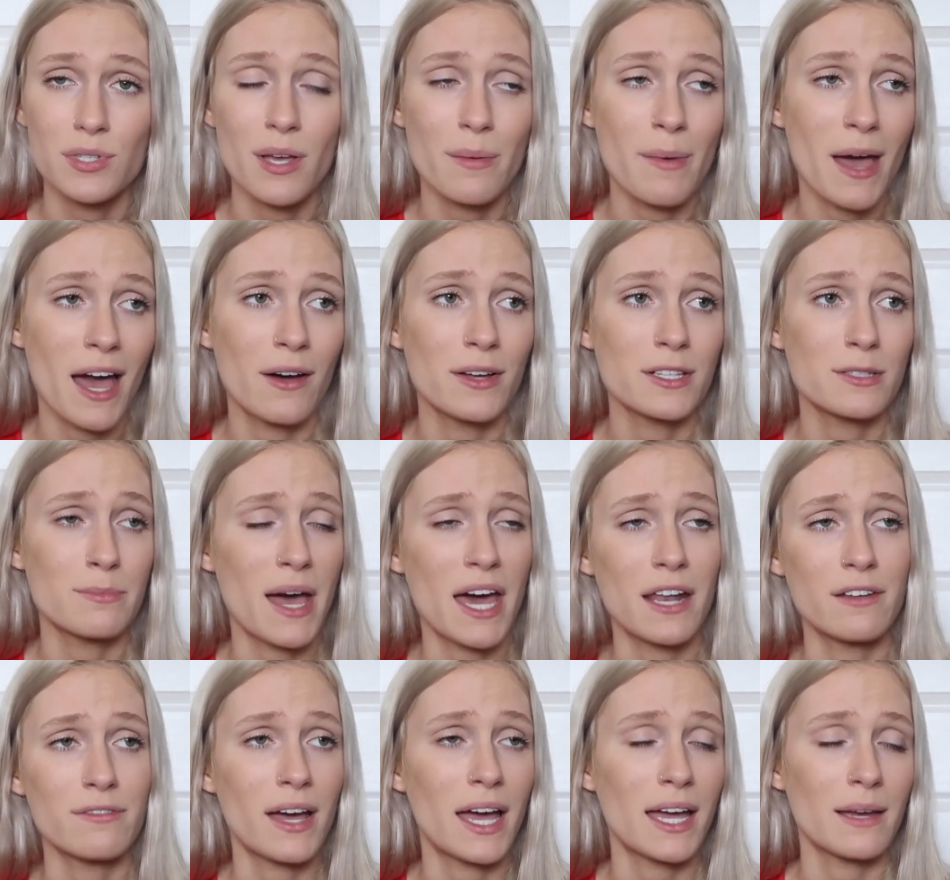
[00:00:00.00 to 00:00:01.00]
Somehow it's
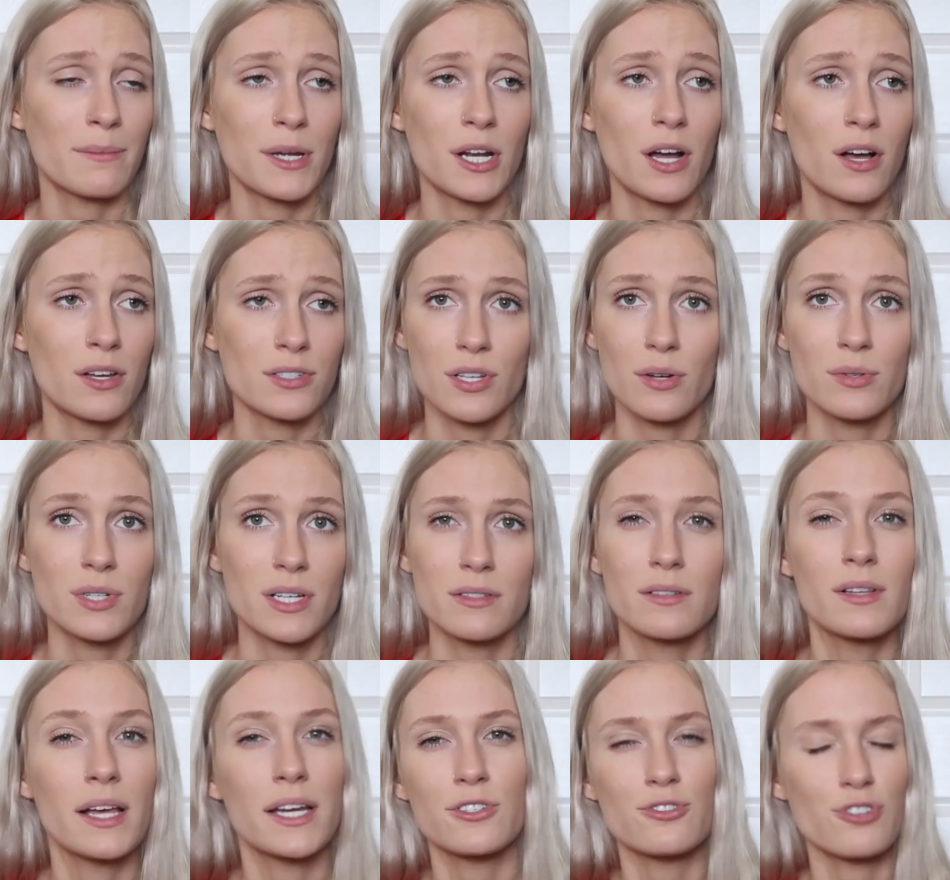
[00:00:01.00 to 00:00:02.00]
mattifying, but also
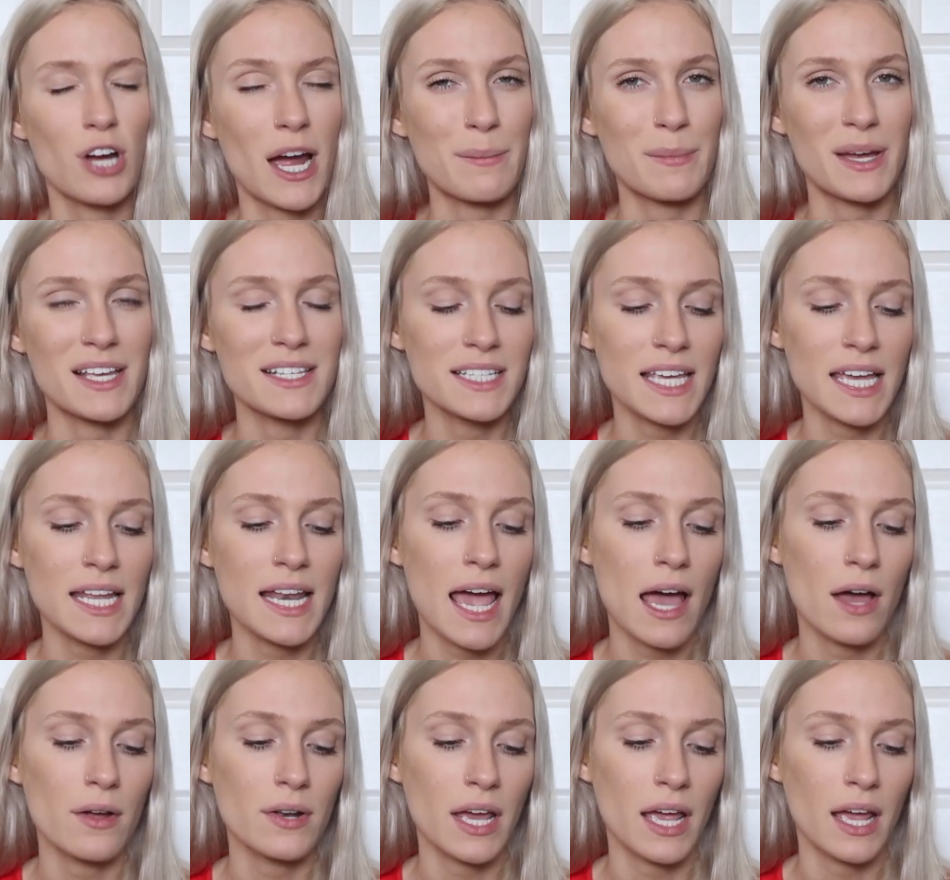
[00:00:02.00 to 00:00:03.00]
doesn't like dry my skin
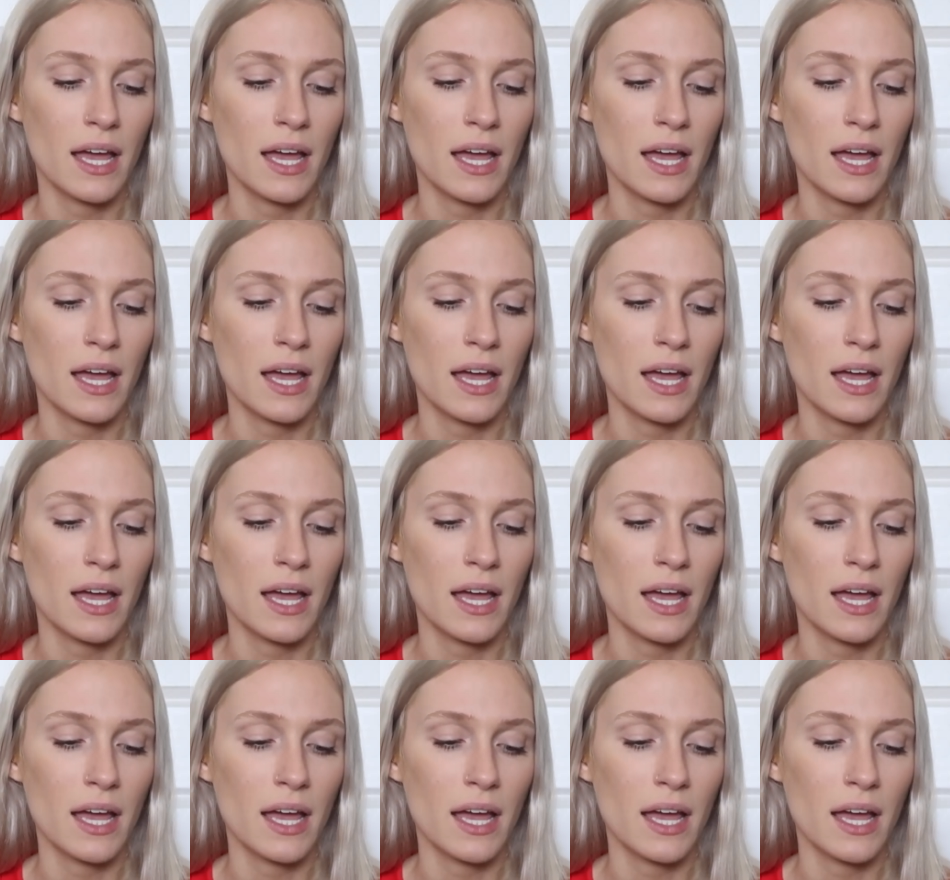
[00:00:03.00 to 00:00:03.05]
out.